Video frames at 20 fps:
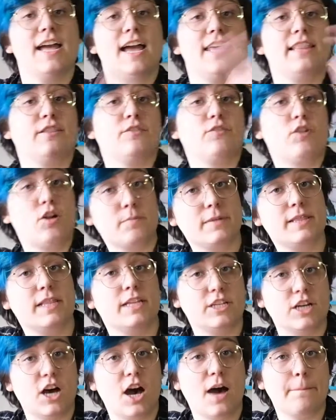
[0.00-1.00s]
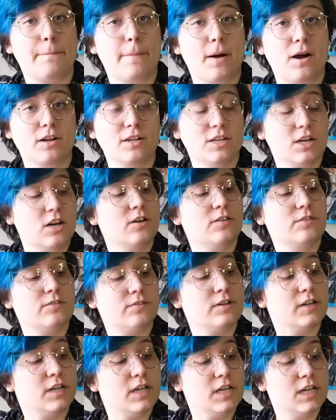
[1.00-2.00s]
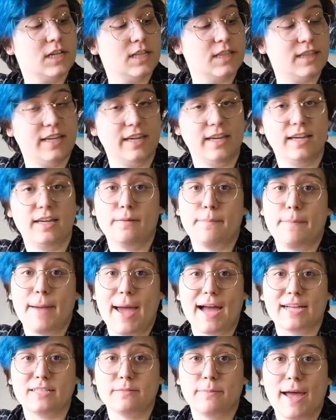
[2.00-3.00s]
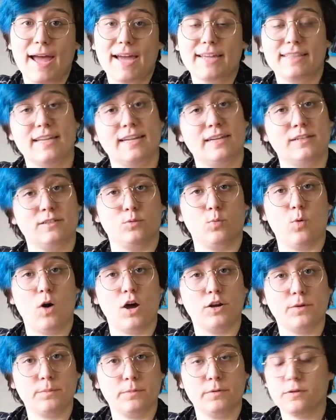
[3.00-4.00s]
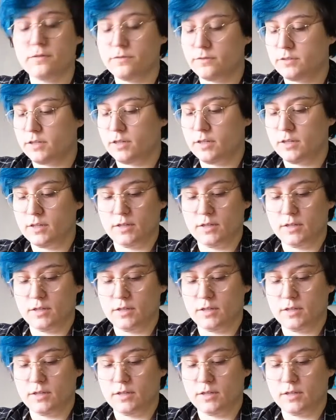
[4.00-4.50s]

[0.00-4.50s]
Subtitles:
then throw them in the top part of the Pakt bag that is waterproofed.